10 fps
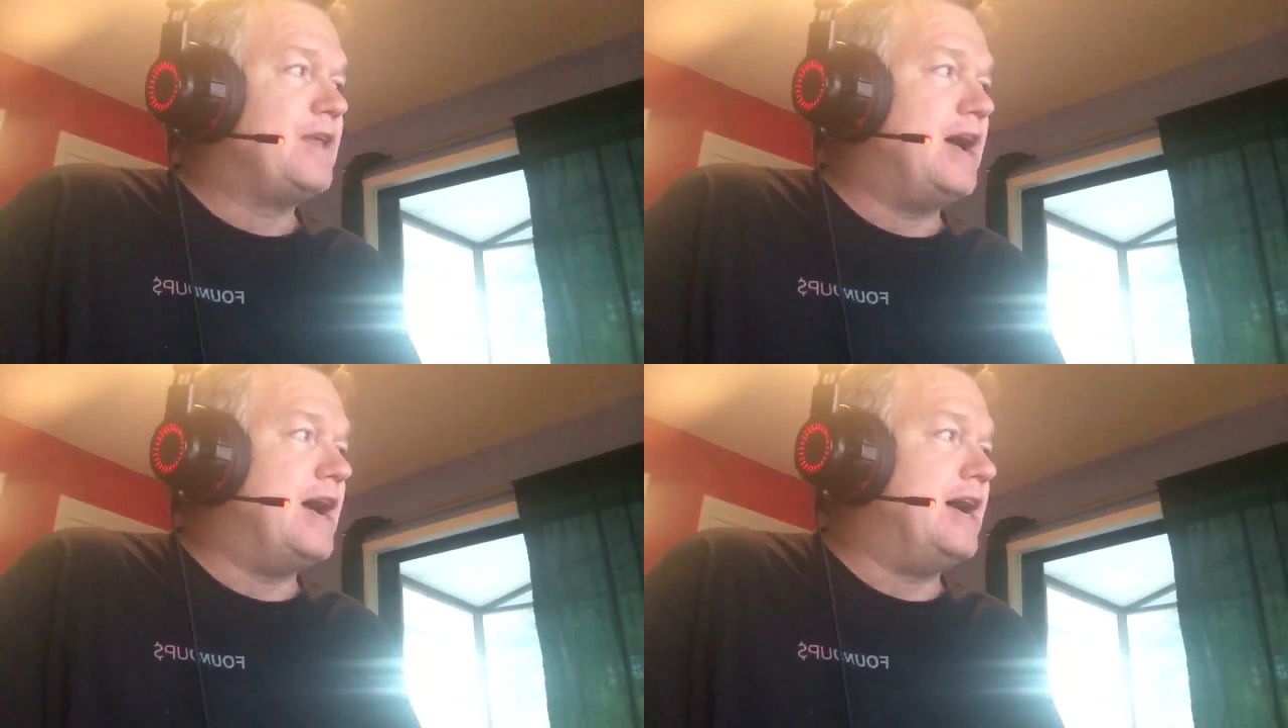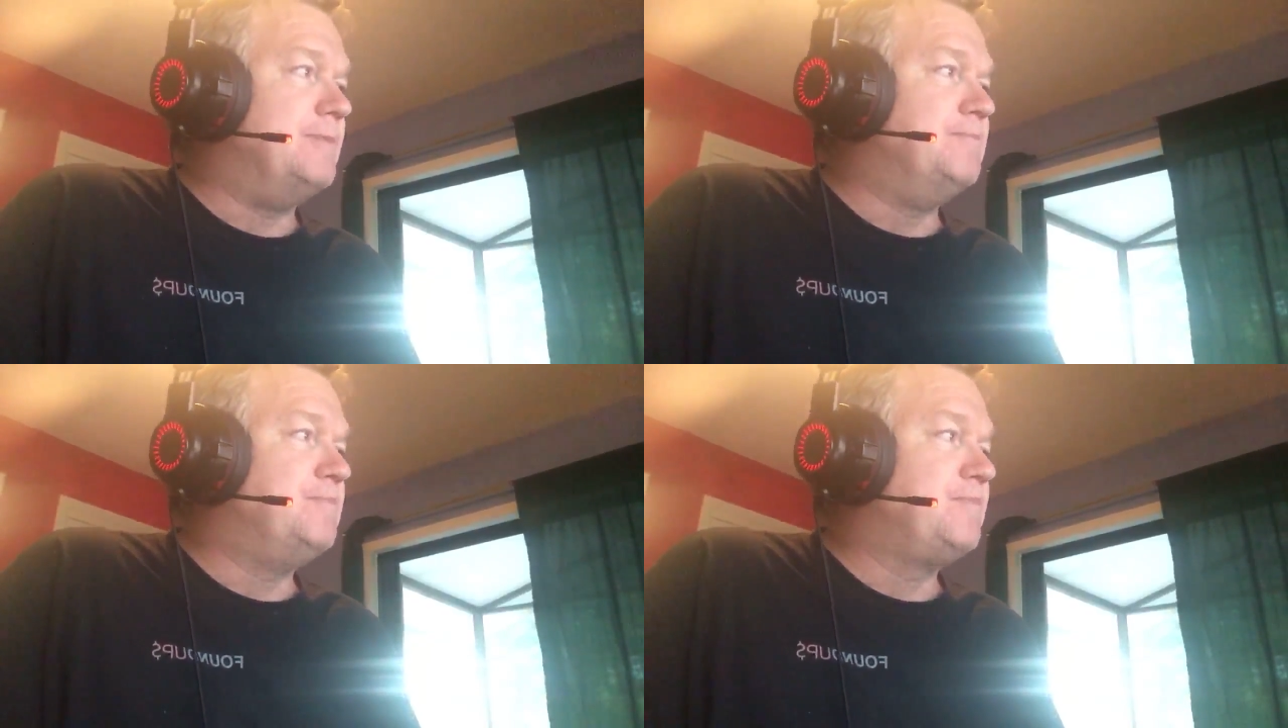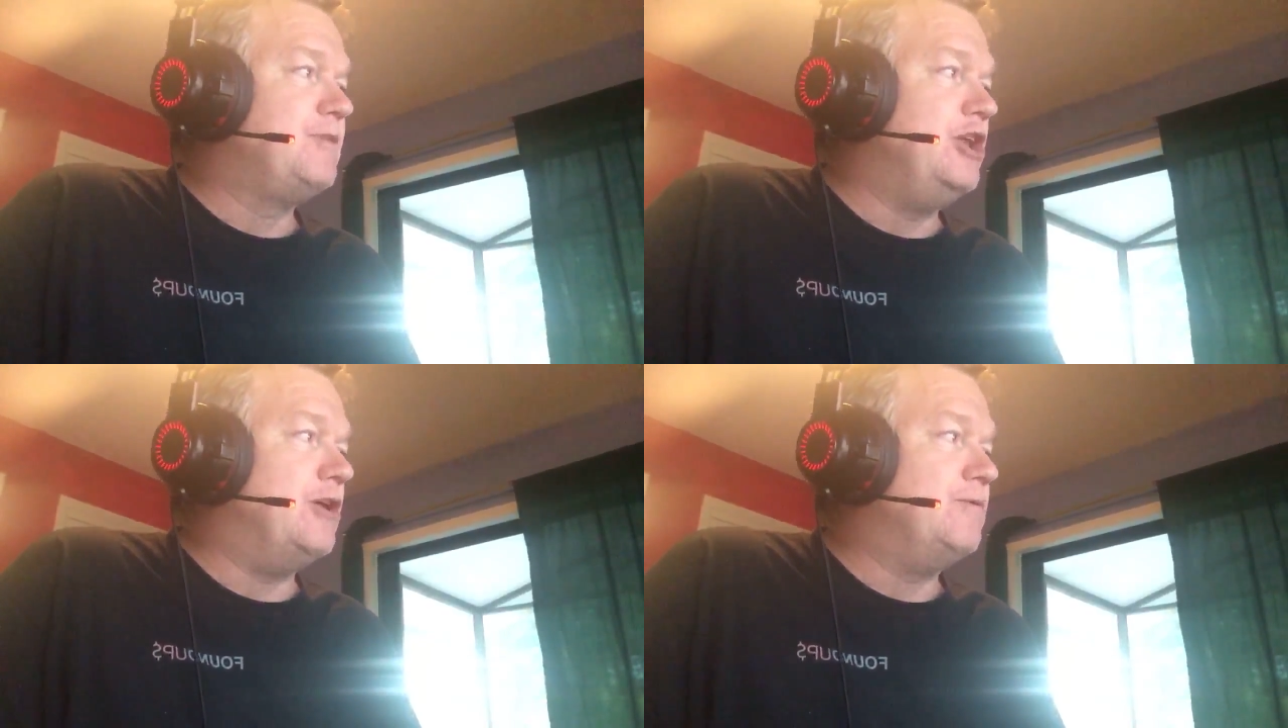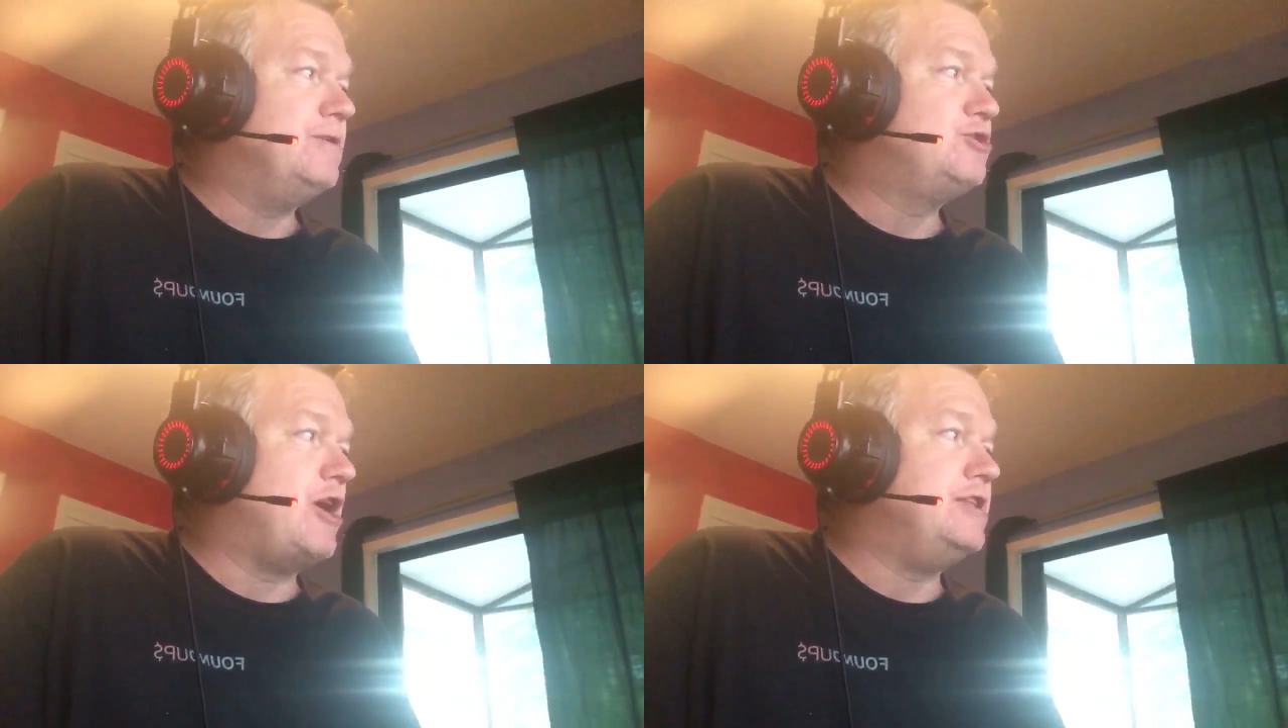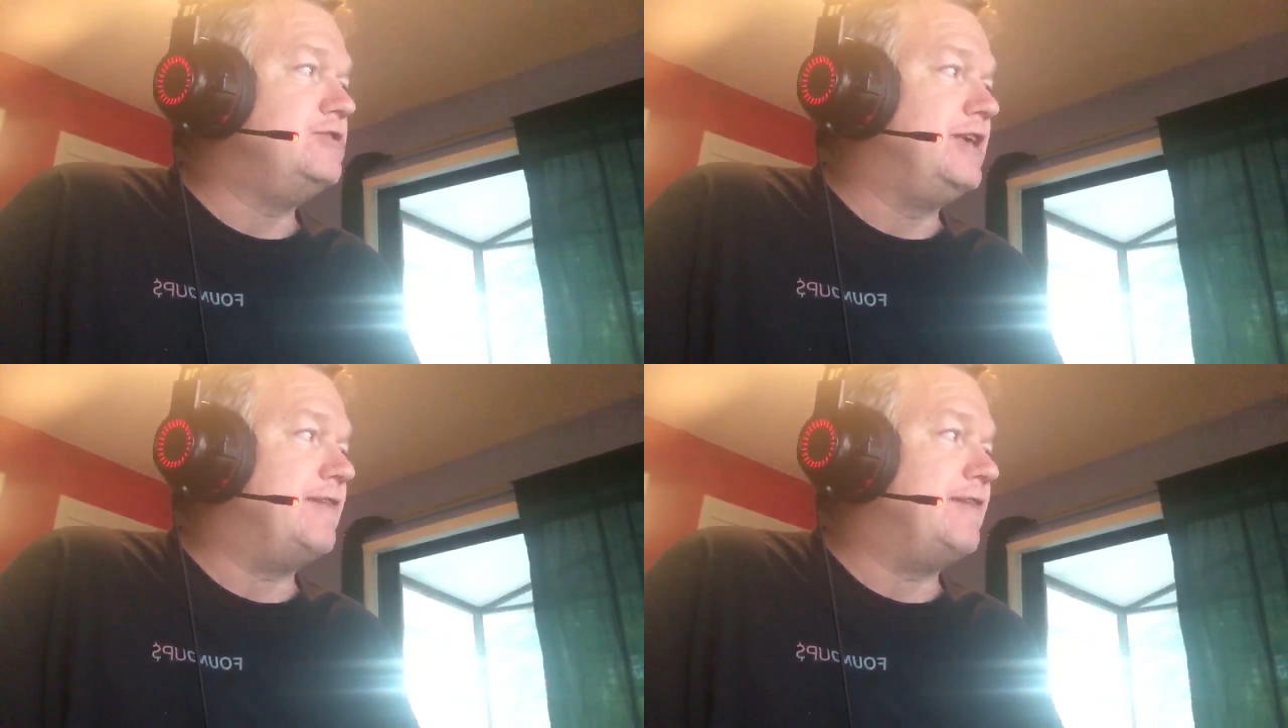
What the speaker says: Trying to